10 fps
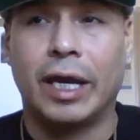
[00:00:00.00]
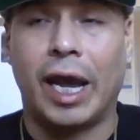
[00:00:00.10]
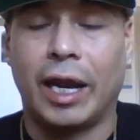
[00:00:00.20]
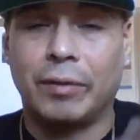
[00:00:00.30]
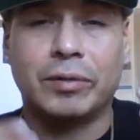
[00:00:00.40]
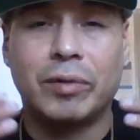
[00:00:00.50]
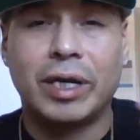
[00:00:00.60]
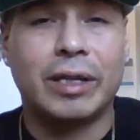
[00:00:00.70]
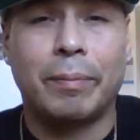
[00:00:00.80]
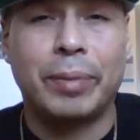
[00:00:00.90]
And it was one
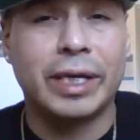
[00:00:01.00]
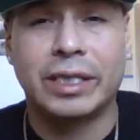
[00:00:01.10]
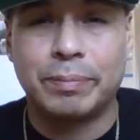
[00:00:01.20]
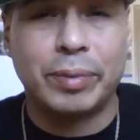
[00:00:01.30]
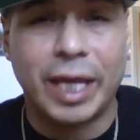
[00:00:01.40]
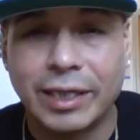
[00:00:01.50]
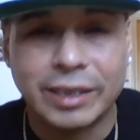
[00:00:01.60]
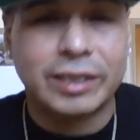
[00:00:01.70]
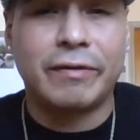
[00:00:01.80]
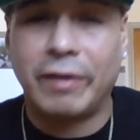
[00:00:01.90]
of the biggest
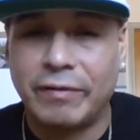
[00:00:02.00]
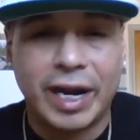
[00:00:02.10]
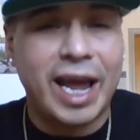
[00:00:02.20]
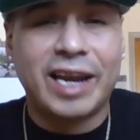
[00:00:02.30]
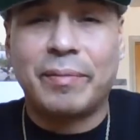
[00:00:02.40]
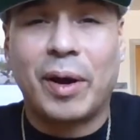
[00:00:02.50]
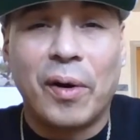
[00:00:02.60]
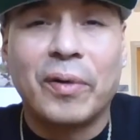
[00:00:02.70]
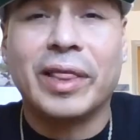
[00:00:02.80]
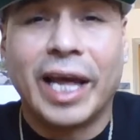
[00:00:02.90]
blessings I've ever had in my
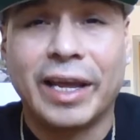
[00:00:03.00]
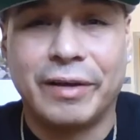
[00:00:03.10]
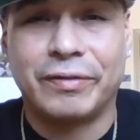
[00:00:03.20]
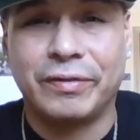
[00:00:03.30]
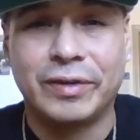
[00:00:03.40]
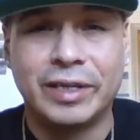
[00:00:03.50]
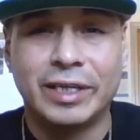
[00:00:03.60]
whole life